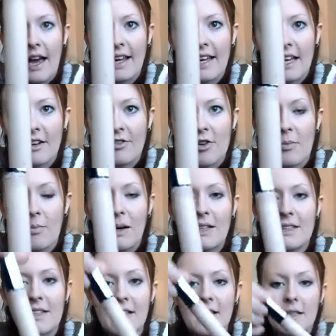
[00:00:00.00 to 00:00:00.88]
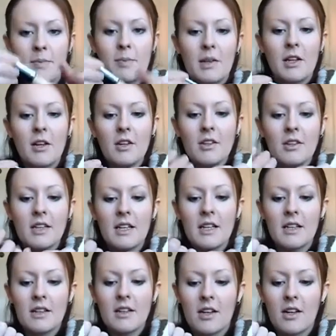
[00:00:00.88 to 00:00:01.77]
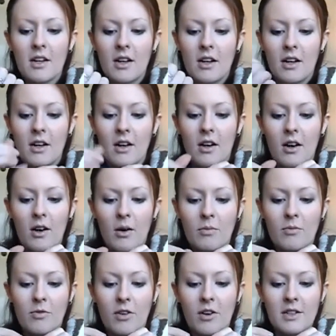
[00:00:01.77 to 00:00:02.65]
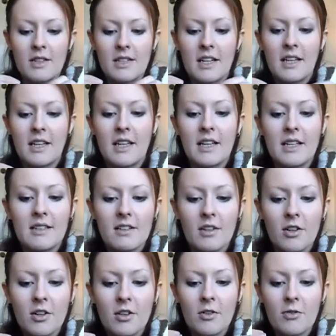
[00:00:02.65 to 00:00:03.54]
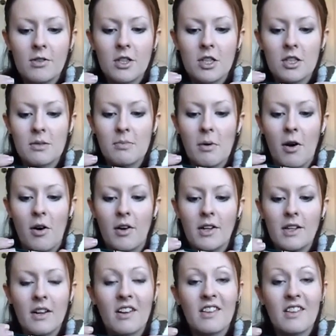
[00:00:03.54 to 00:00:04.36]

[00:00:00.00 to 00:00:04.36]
Again, I've gone back to this, but the only thing that I'm finding is, I don't know if it's just mine,